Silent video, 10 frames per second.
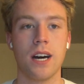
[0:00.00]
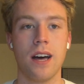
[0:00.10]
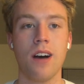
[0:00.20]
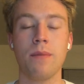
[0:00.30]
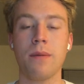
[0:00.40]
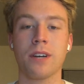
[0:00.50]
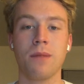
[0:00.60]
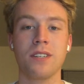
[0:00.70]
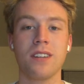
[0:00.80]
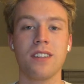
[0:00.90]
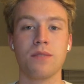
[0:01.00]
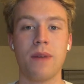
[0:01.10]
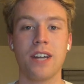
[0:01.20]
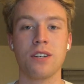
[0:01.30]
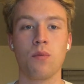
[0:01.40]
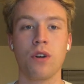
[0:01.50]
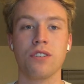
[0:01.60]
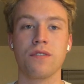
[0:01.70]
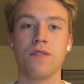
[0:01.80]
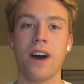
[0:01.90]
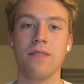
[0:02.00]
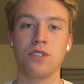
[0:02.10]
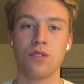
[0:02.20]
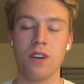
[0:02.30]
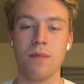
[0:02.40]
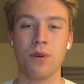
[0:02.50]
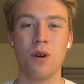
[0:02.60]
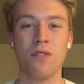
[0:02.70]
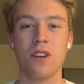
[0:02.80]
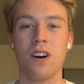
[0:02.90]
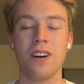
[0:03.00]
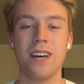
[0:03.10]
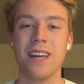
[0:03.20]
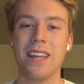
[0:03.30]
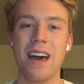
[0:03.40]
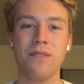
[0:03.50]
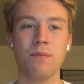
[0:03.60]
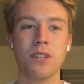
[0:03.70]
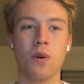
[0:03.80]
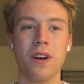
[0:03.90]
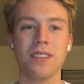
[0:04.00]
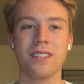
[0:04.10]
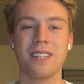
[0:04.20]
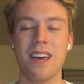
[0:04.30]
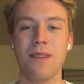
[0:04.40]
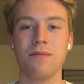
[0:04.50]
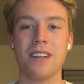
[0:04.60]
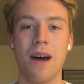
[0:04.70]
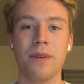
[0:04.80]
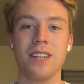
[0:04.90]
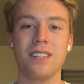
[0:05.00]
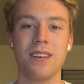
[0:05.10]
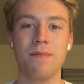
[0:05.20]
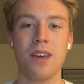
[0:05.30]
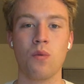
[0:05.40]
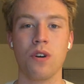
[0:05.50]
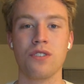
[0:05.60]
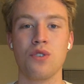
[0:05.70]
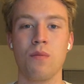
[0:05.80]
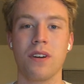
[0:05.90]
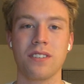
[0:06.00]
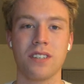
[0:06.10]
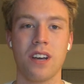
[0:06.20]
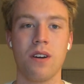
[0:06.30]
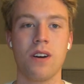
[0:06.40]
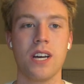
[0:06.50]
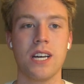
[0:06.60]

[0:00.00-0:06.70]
Alabama comes into this matchup winners of 5 straight, but overall, they haven't been quite the same dominant team they were 2 months ago.